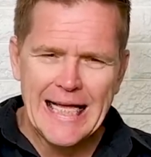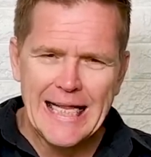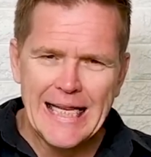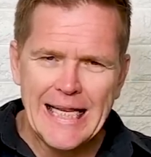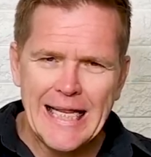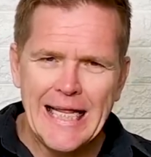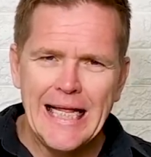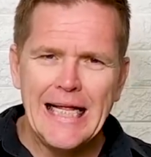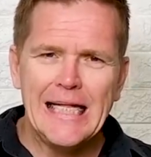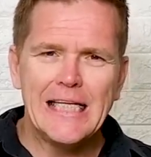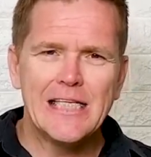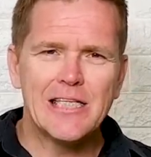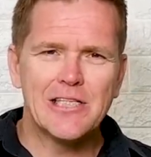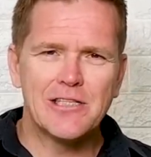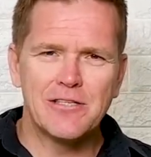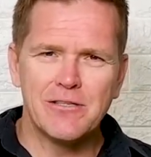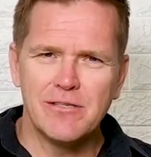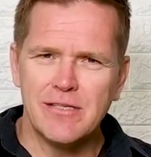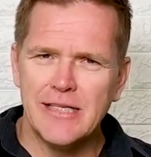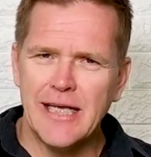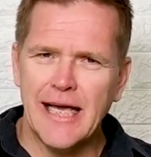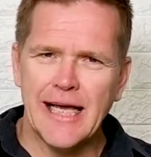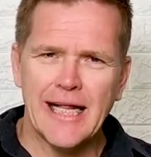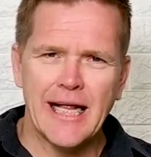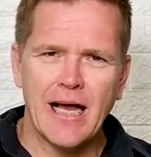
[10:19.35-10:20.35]
needs to
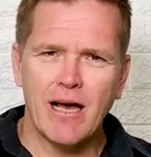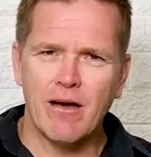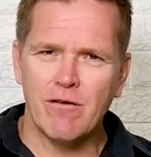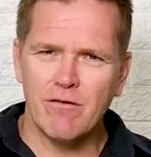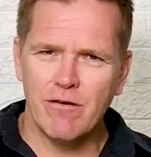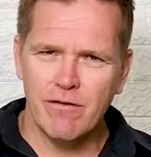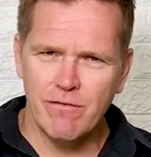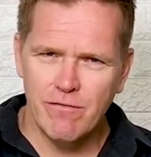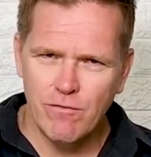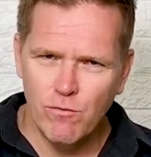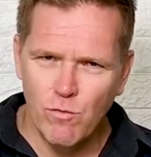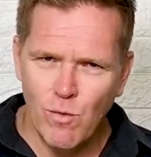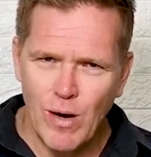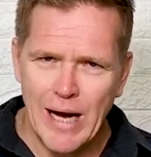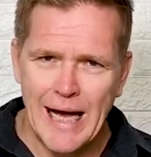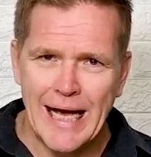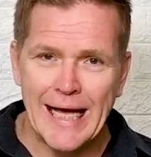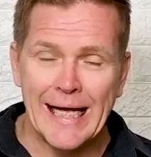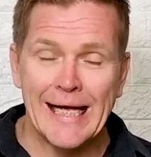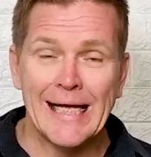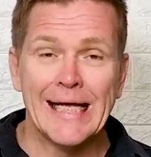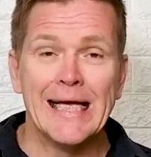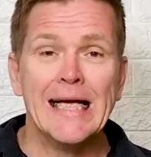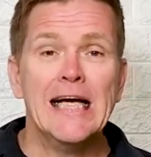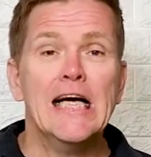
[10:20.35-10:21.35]
get out of the
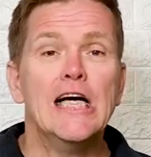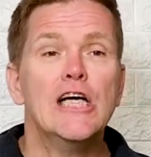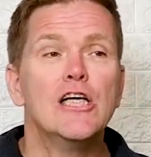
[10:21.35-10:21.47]
way